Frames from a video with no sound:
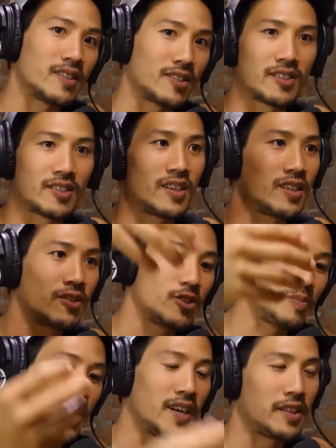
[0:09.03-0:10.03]
the sun goes
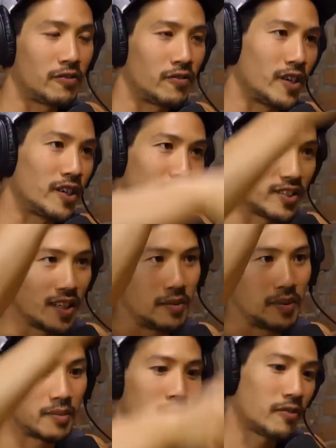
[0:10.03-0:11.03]
behind the falls and it
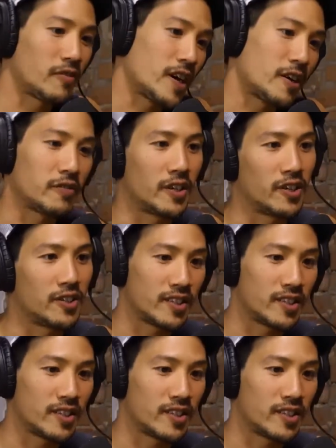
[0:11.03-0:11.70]
becomes a fire falls,